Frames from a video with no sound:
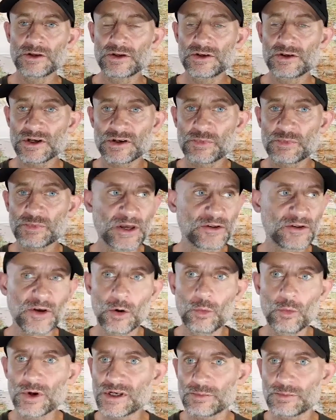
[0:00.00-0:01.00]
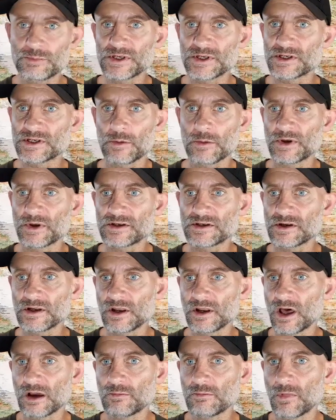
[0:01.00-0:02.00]
Just because I whispered something to,
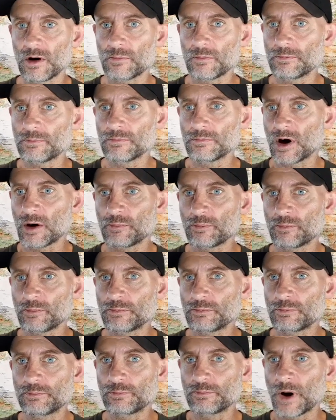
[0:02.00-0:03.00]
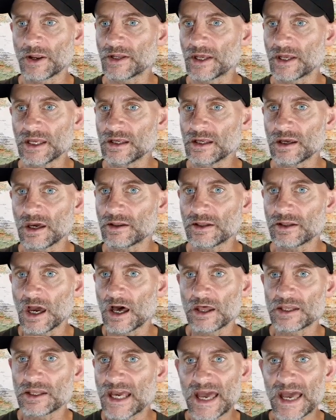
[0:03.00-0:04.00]
like, my buddy at
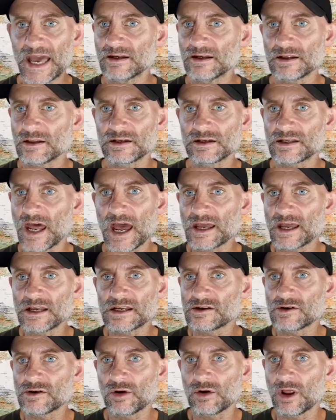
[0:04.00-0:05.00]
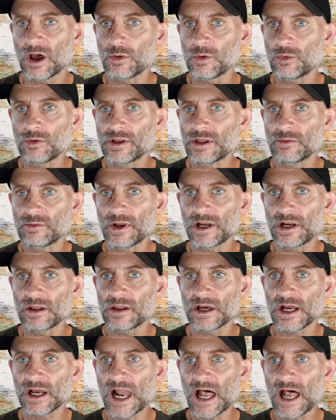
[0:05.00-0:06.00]
the end of the day. It's not like we're in the middle of
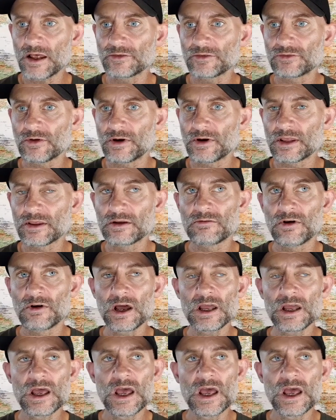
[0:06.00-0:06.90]
the class or anything, right?